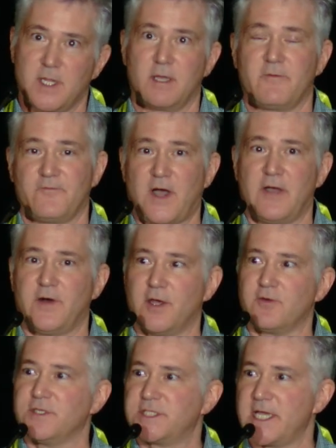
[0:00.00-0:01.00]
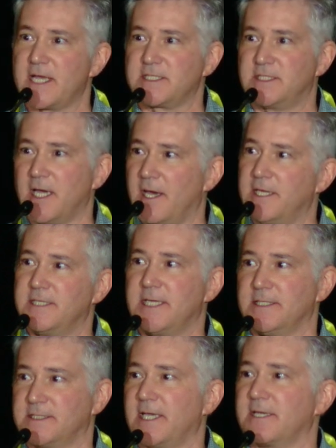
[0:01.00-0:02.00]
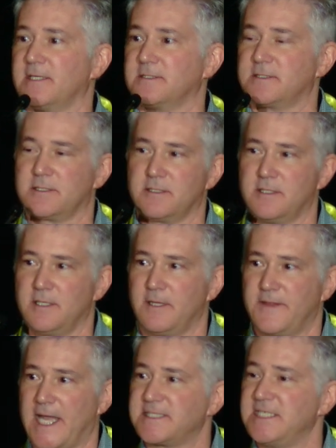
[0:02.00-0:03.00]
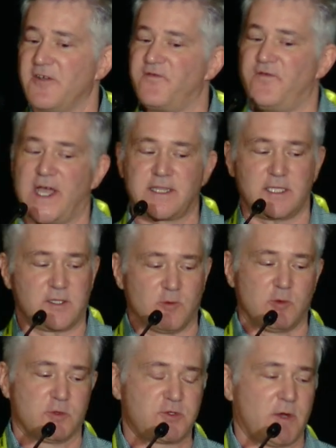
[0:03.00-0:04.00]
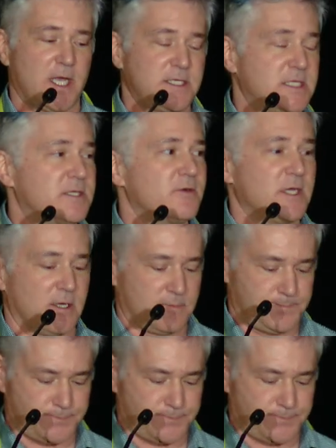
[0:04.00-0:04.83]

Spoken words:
500 checks done in 10 seconds. That's the effect that we're trying to do here.